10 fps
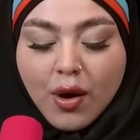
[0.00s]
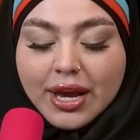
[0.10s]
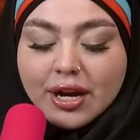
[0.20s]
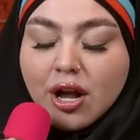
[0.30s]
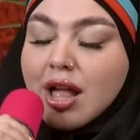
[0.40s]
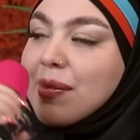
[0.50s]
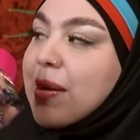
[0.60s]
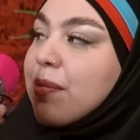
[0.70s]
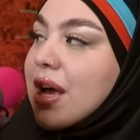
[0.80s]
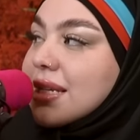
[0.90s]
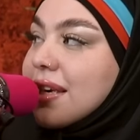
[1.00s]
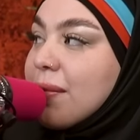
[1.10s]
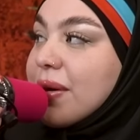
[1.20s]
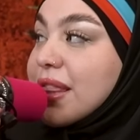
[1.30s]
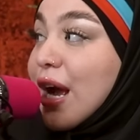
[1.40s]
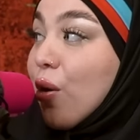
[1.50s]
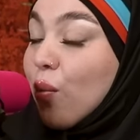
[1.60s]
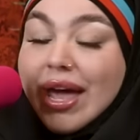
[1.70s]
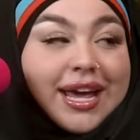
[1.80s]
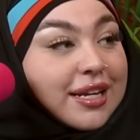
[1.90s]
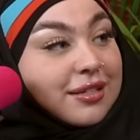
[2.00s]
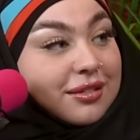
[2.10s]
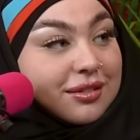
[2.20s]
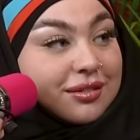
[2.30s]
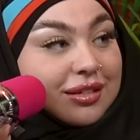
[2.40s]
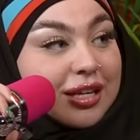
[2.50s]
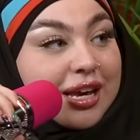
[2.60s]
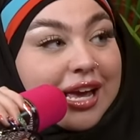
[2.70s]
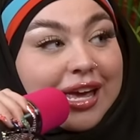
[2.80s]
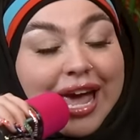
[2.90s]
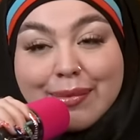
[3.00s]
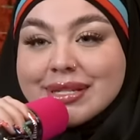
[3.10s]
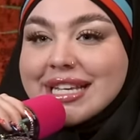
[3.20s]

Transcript: no, you're calling me a buzzkill, but there are ways you can how, game how,